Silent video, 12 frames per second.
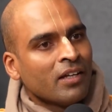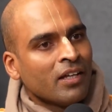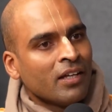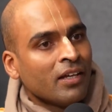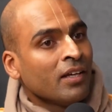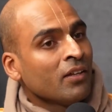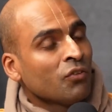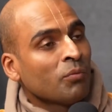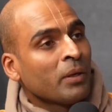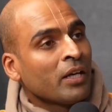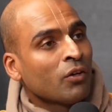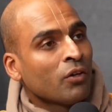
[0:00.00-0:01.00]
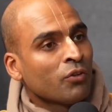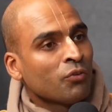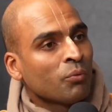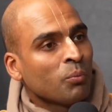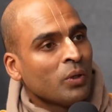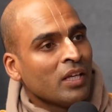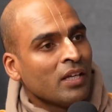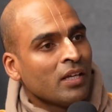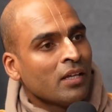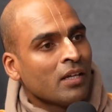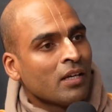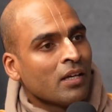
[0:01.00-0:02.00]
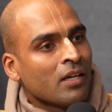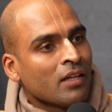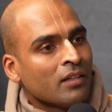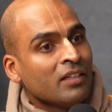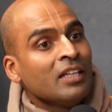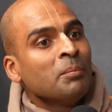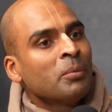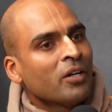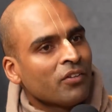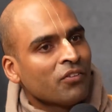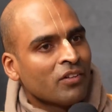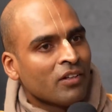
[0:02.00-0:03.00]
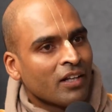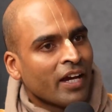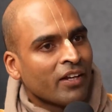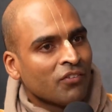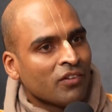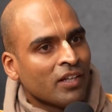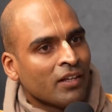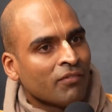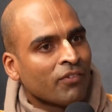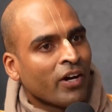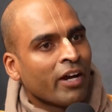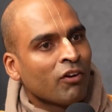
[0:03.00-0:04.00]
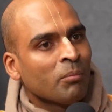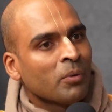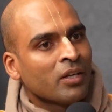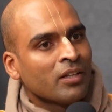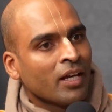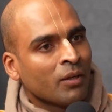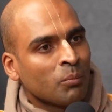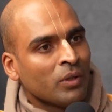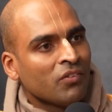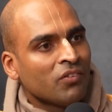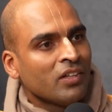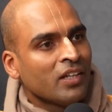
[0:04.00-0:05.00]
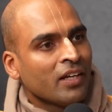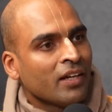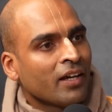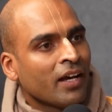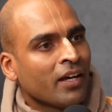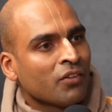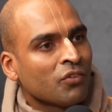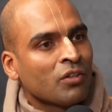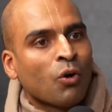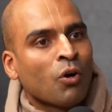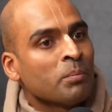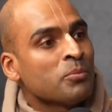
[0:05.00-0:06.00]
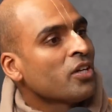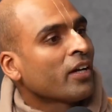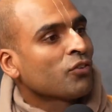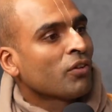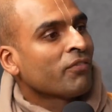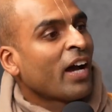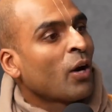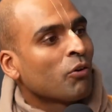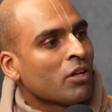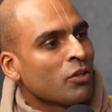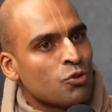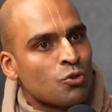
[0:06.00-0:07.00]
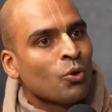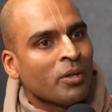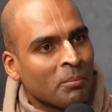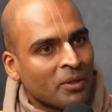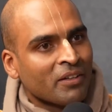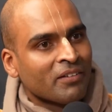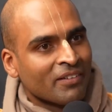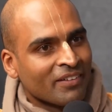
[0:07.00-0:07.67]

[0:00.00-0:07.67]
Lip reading: it is because we depersonalize the environment and we see it as an object of our enjoyment.